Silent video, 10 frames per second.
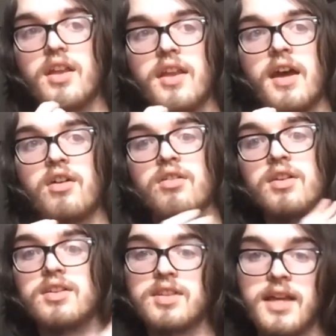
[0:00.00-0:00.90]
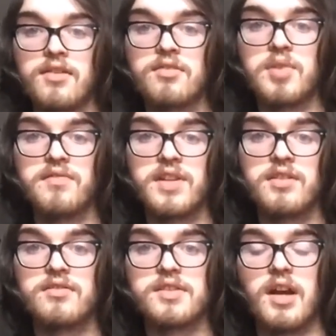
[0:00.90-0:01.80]
Now, later in my
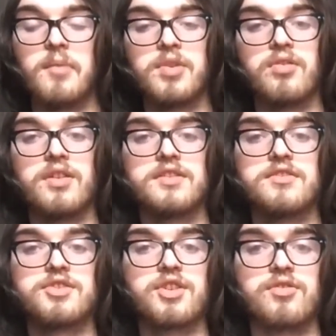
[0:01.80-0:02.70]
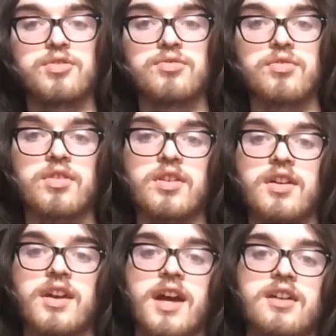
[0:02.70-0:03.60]
videos, I'm going to show you
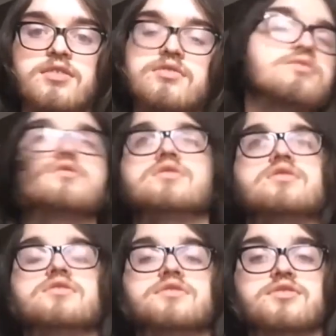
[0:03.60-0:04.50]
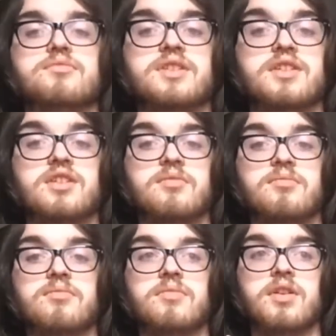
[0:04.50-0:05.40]
how to
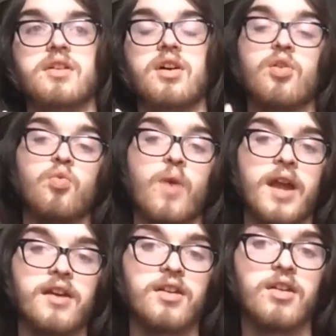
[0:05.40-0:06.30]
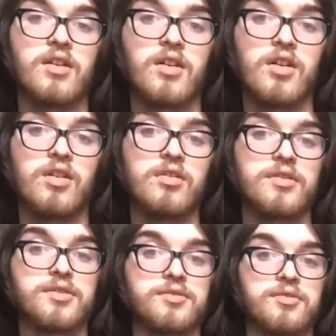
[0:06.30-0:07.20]
become aware
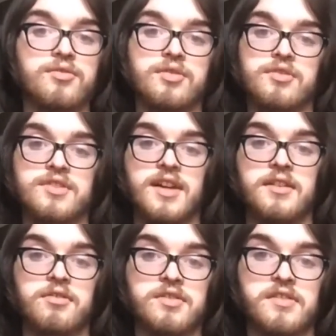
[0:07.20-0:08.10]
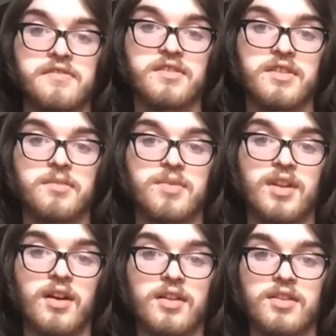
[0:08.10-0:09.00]
all through your cycles sleep,
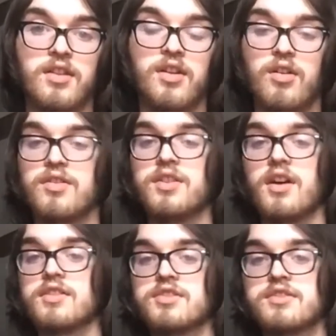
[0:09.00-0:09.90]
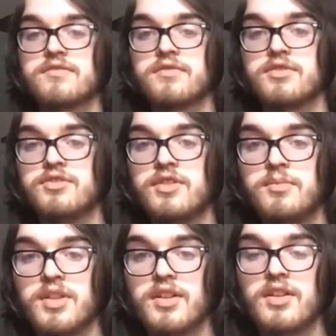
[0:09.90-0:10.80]
not just for
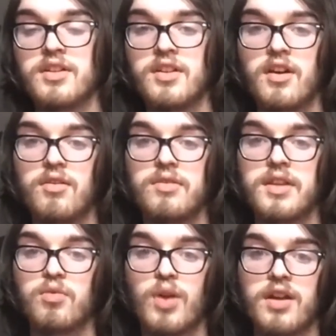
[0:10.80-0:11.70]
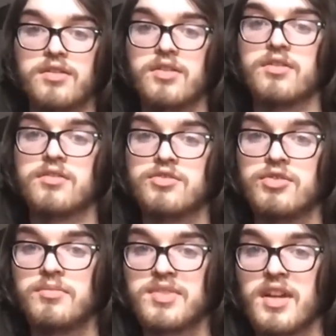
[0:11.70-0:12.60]
dreaming, not only aware during your
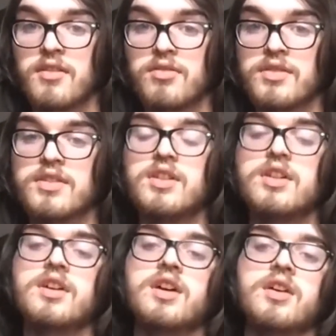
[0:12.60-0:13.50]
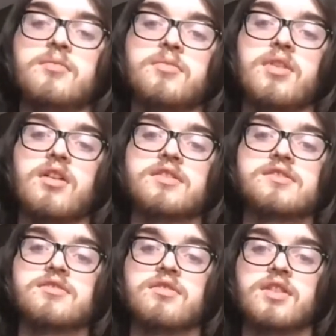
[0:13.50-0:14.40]
dream cycles, but
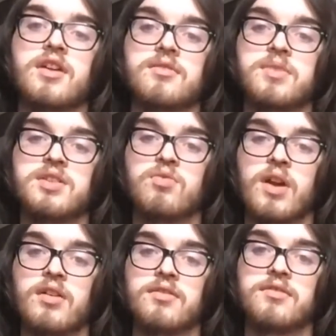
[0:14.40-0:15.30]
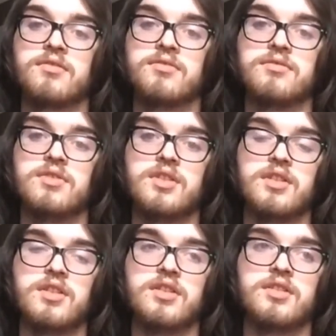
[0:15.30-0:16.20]
also on how to be aware through
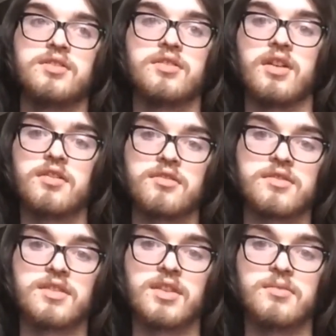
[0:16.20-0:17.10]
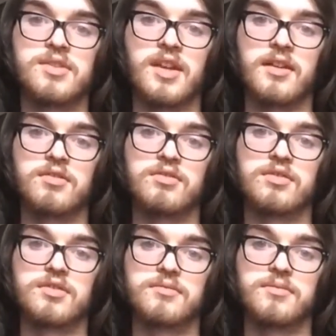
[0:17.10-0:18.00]
your other sleep
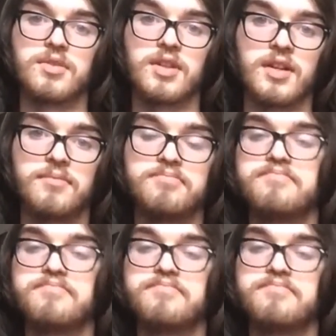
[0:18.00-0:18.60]
cycles, okay?